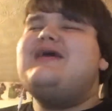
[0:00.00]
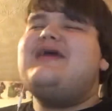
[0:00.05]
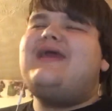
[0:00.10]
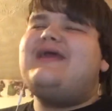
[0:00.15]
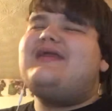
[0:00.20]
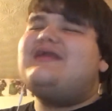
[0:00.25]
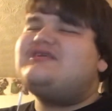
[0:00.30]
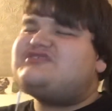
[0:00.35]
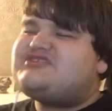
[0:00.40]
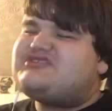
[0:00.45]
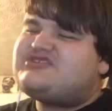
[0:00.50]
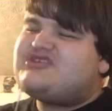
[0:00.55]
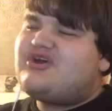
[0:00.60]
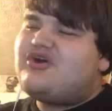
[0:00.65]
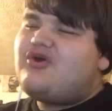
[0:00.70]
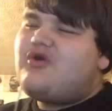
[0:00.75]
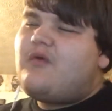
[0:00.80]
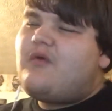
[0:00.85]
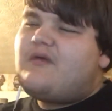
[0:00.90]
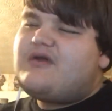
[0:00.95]
It is
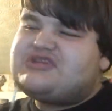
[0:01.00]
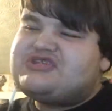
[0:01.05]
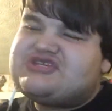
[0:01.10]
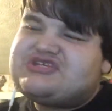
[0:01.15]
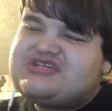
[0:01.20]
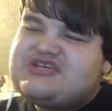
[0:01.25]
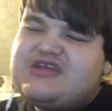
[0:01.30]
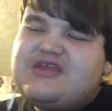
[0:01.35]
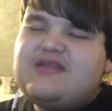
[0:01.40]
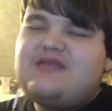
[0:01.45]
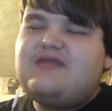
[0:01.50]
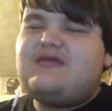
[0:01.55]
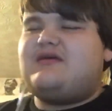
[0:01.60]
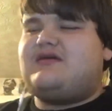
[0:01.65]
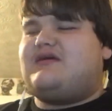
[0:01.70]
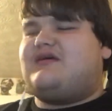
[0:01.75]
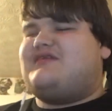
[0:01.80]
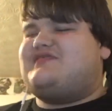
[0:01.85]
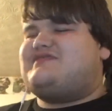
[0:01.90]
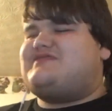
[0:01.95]
so
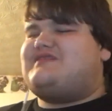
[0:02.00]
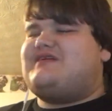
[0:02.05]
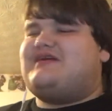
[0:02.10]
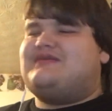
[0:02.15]
genius.